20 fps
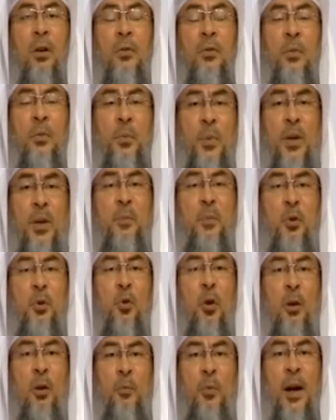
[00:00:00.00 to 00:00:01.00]
of
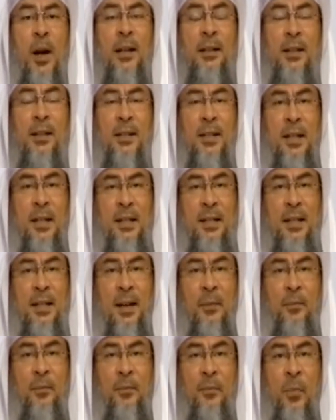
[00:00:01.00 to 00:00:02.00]
people who are practicing
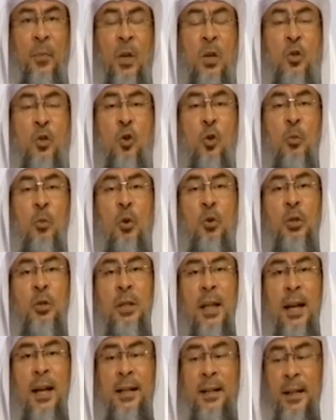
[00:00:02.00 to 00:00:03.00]
Islam. So
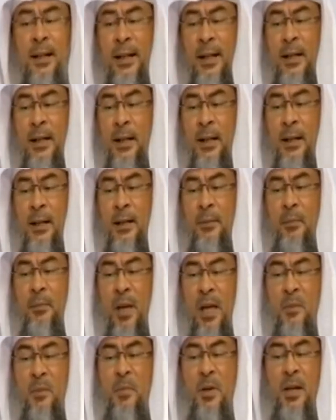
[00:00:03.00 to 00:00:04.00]
most likely,
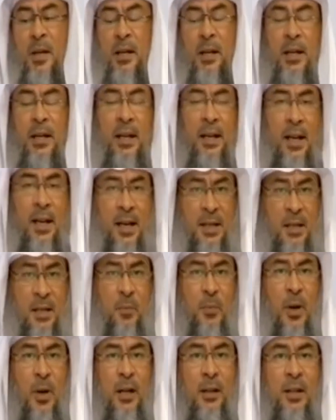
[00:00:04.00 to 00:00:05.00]
maybe Lena is
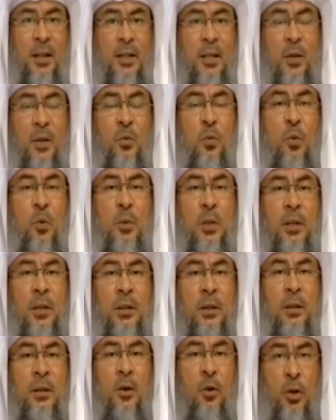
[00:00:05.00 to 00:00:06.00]
a practicing
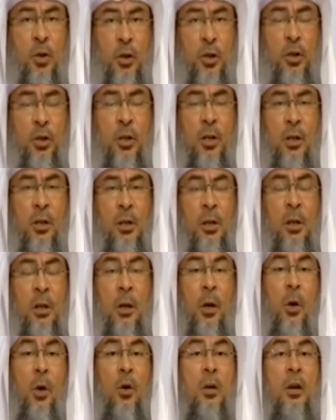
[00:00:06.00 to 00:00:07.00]
woman or a girl,
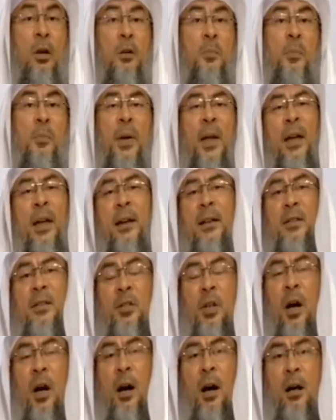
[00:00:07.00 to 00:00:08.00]
or her
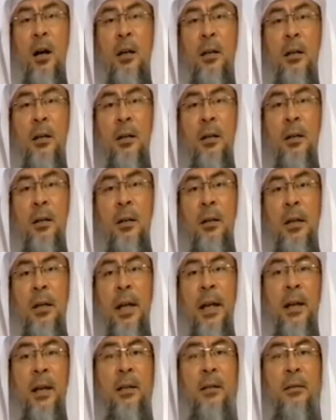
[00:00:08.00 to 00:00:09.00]
parents are.
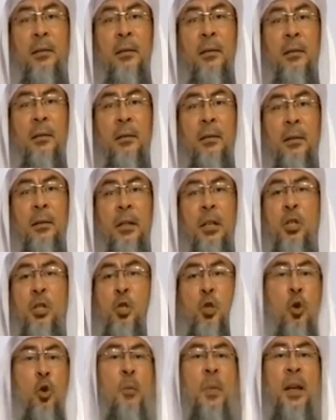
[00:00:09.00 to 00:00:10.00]
And
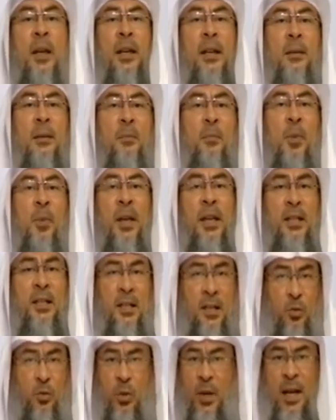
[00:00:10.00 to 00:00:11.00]
in so many
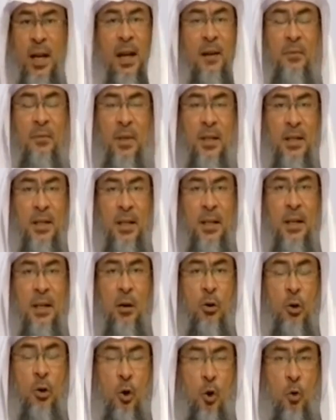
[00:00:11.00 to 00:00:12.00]
places, we have this
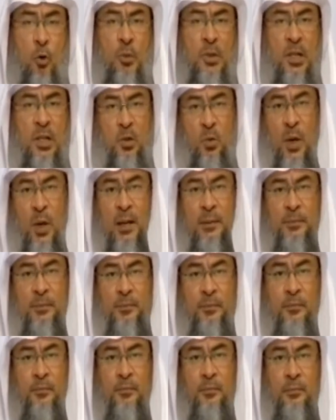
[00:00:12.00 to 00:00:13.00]
in our homes as well.
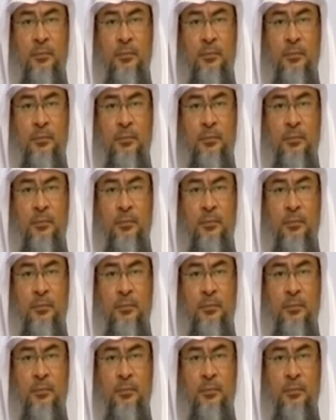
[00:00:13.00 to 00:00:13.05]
